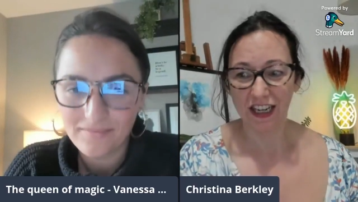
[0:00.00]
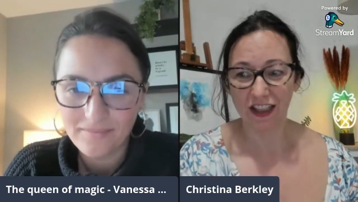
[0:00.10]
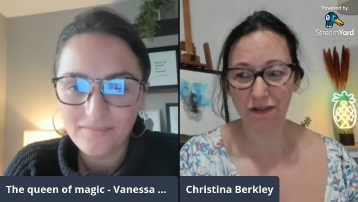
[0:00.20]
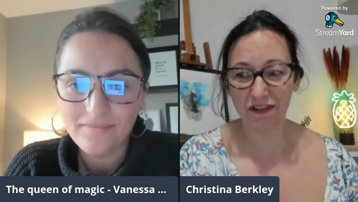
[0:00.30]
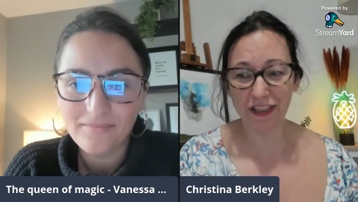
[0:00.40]

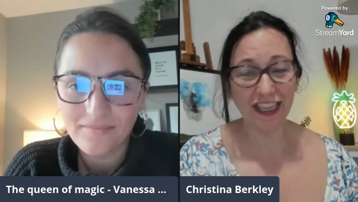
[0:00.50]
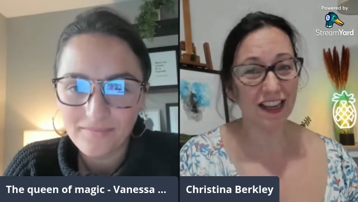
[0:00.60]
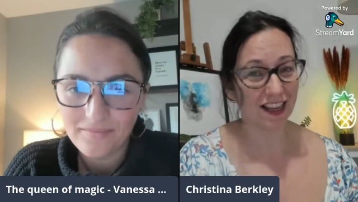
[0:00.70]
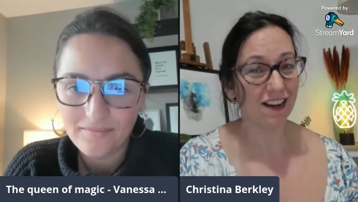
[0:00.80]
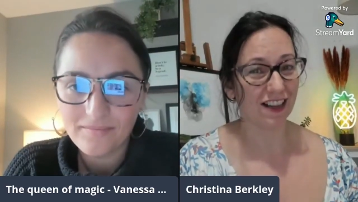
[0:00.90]
Speaker 1: there was
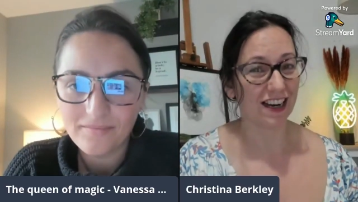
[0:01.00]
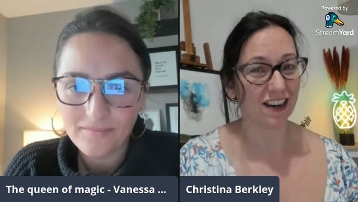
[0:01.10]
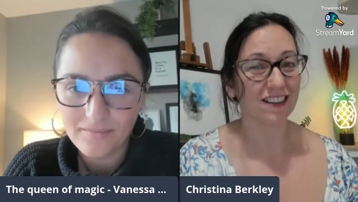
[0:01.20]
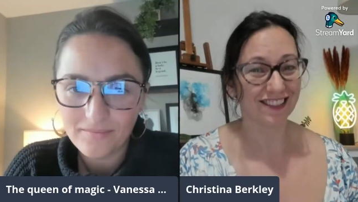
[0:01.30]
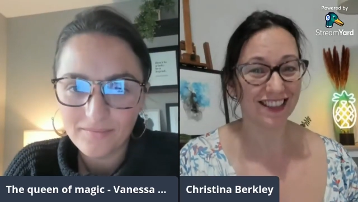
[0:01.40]
really a there
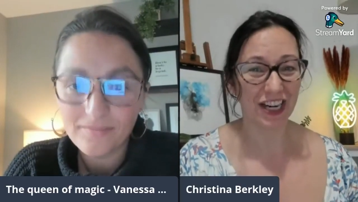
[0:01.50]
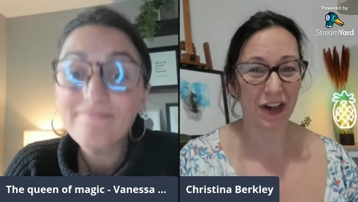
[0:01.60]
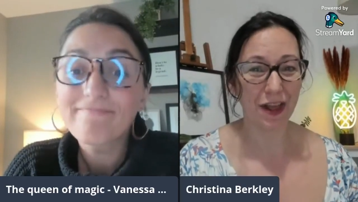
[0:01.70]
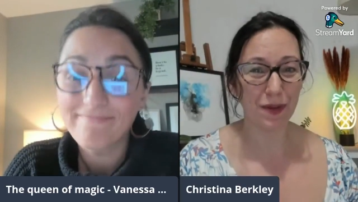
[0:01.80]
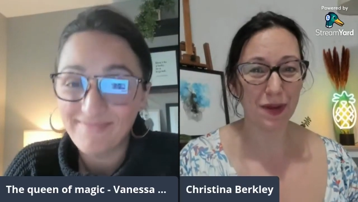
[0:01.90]
there you
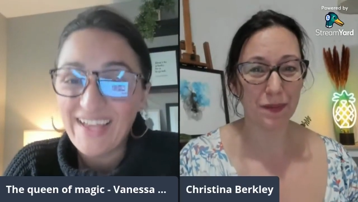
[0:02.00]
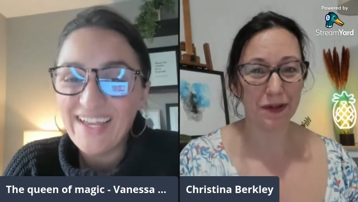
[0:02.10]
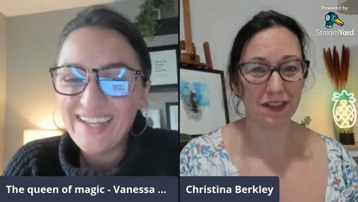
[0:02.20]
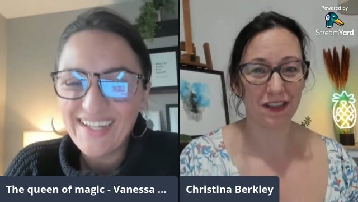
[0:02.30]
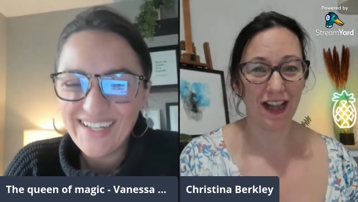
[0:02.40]
know that
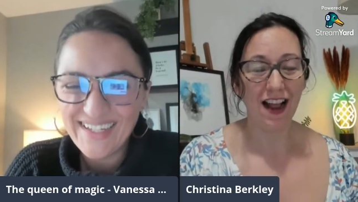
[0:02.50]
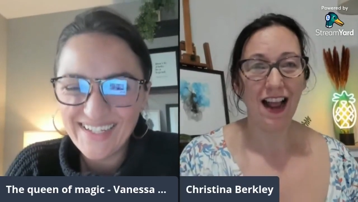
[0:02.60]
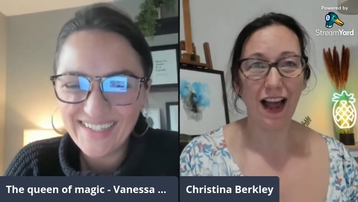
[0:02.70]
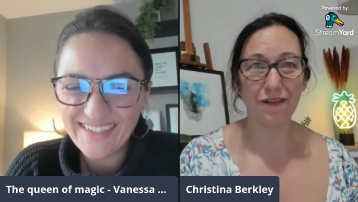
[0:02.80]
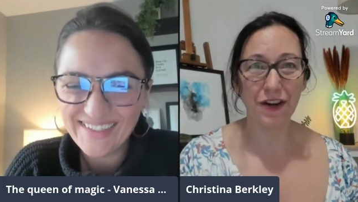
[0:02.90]
people
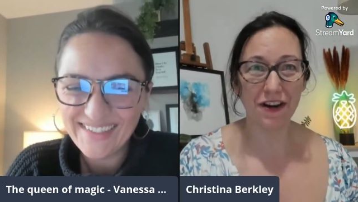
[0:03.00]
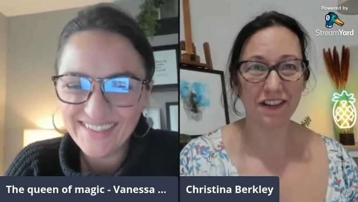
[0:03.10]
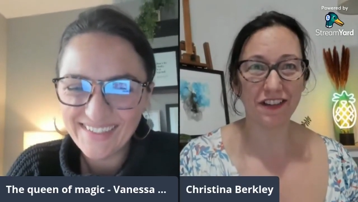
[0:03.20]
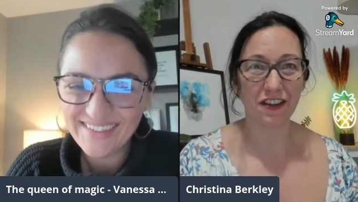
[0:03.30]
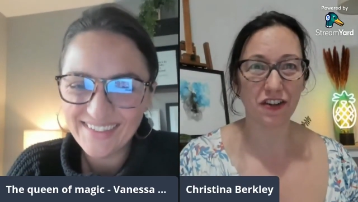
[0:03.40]
have
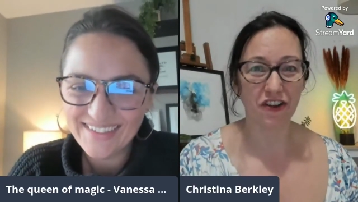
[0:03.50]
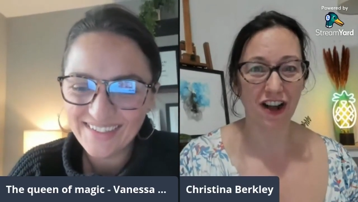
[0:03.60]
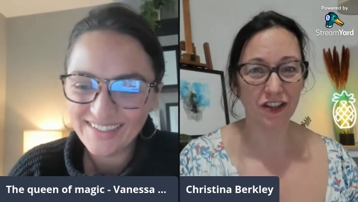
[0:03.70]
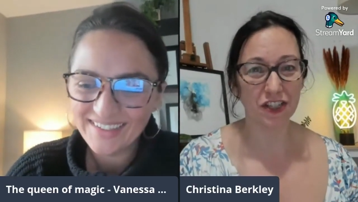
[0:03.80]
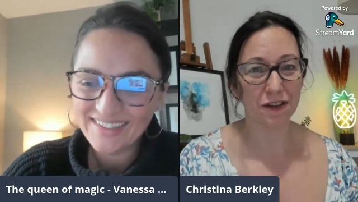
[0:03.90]
noticed and are
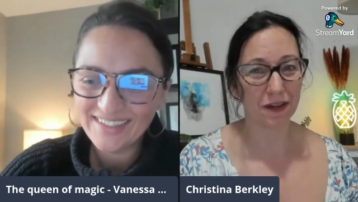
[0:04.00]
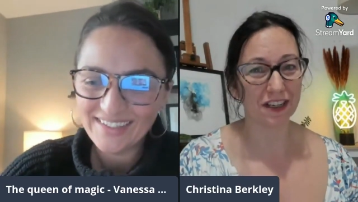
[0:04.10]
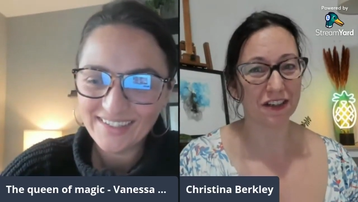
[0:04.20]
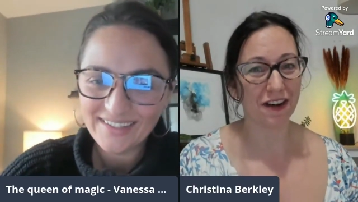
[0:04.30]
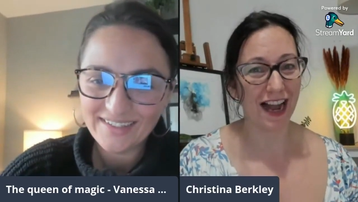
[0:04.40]
drawn to and
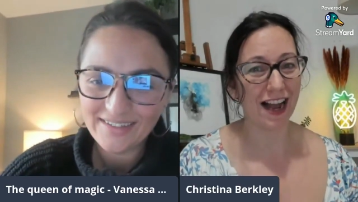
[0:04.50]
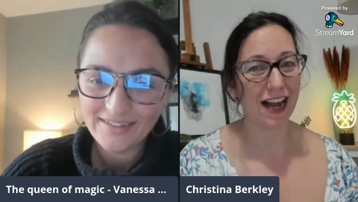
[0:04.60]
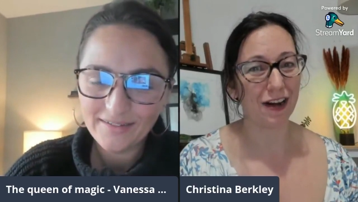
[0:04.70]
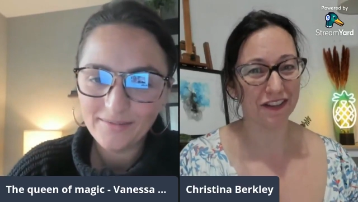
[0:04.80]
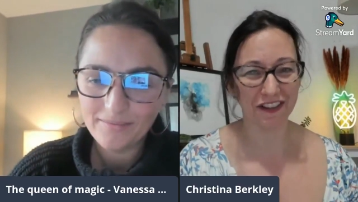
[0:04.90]
want to know
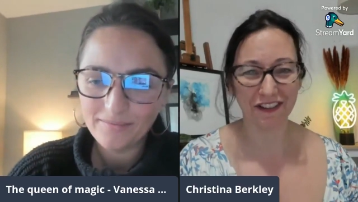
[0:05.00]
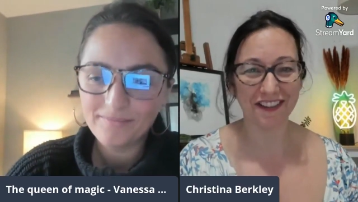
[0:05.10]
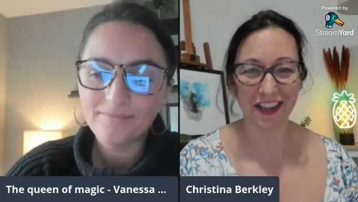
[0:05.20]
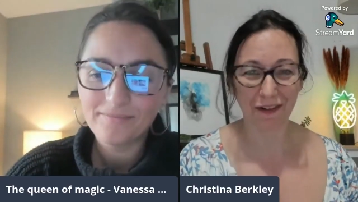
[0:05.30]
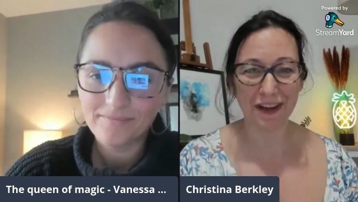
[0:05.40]
how so
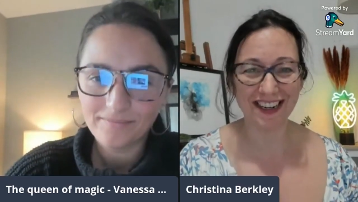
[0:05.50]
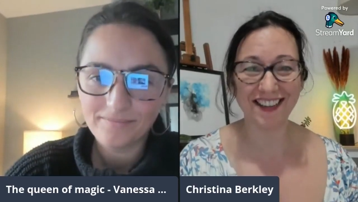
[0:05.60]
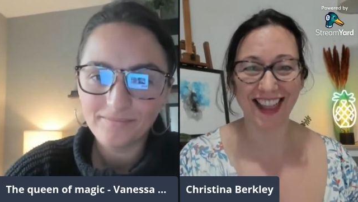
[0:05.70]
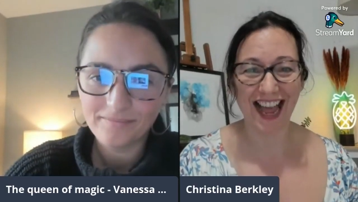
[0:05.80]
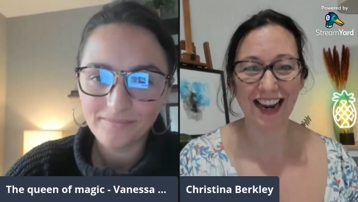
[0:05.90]
it's like what
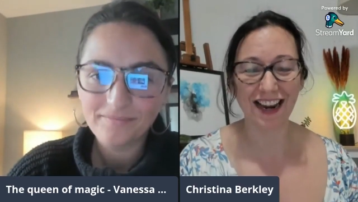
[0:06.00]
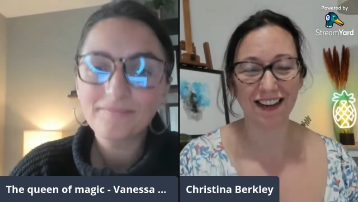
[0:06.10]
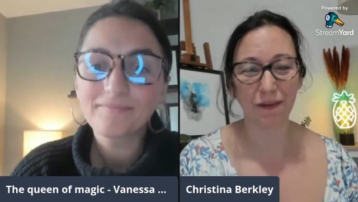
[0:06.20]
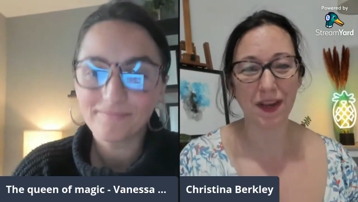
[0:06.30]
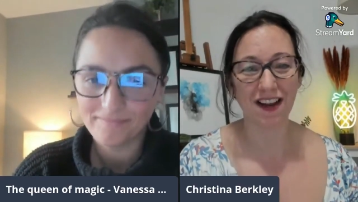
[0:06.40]
is that
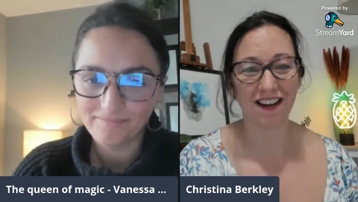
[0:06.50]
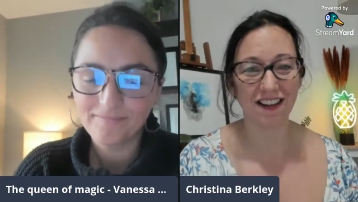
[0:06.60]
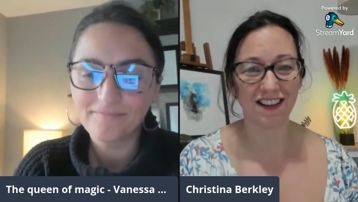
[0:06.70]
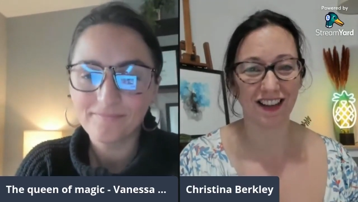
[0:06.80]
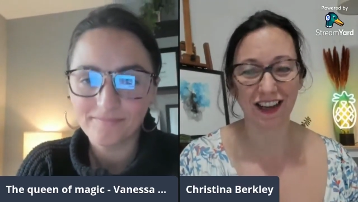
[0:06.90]
and it's
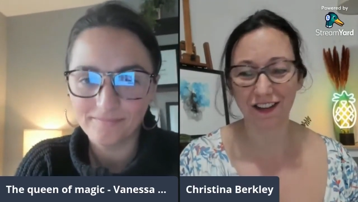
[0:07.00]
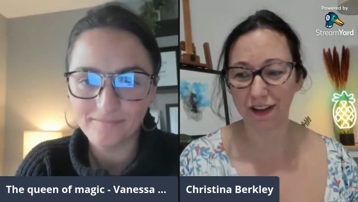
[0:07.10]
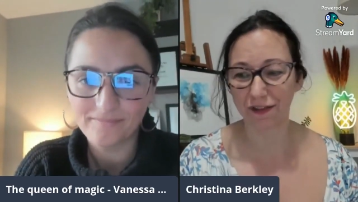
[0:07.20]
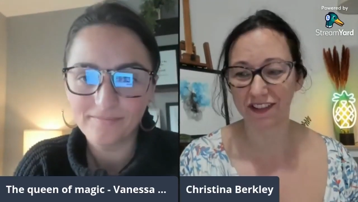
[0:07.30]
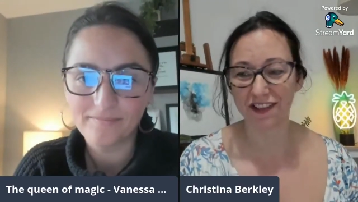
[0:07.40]
beyond the like
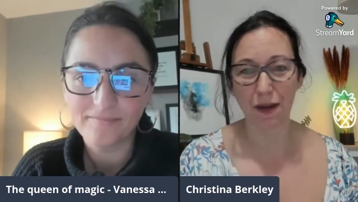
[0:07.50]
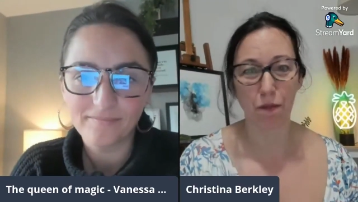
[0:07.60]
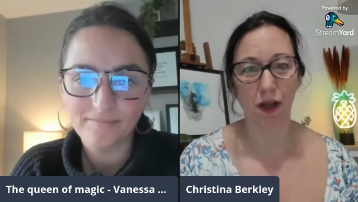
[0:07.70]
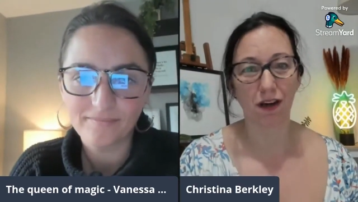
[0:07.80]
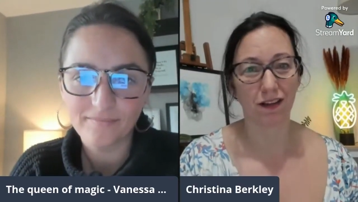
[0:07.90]
seven
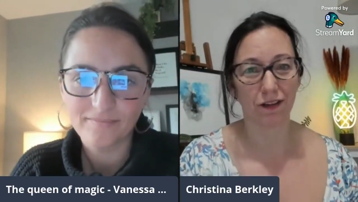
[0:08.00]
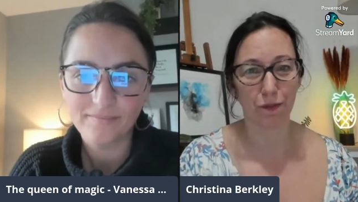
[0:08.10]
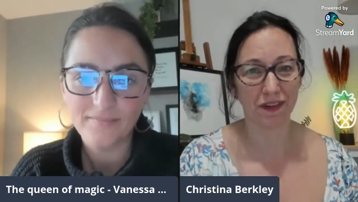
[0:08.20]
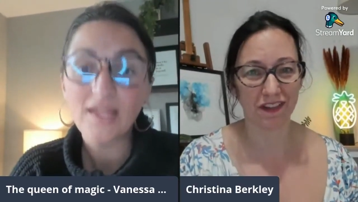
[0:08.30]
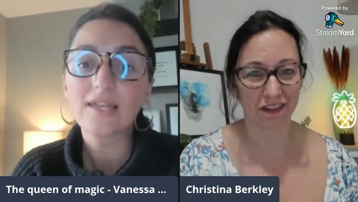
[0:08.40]
step model
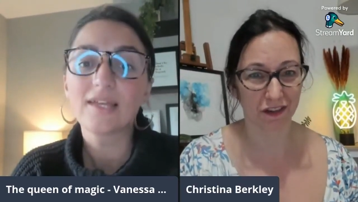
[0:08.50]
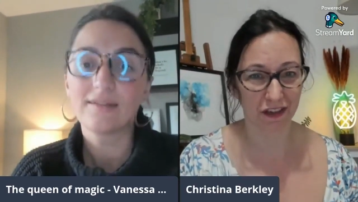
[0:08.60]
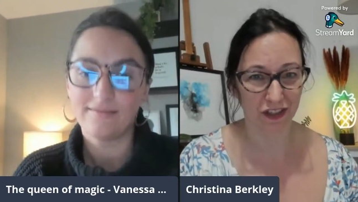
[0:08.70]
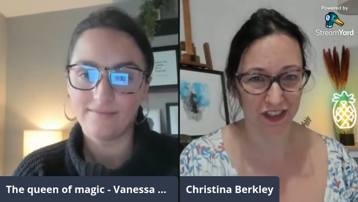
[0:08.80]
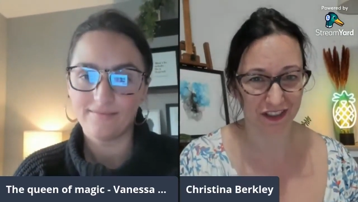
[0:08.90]
of business
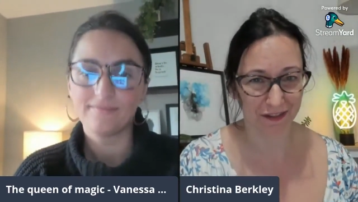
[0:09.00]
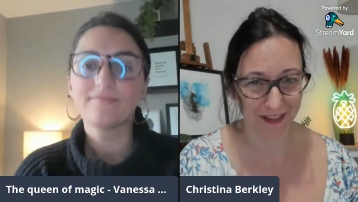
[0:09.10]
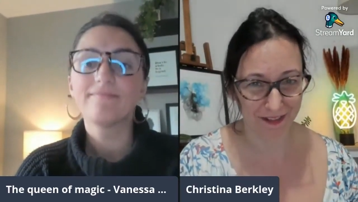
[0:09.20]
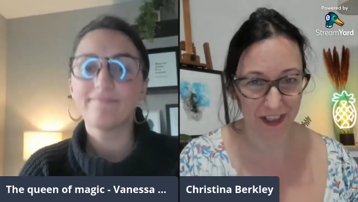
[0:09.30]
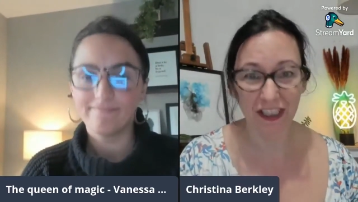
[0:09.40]
creation or
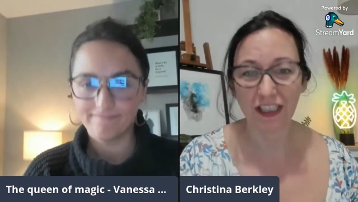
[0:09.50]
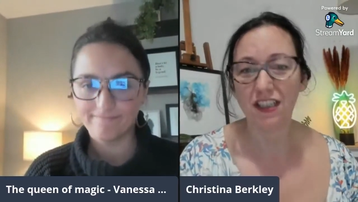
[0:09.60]
whatever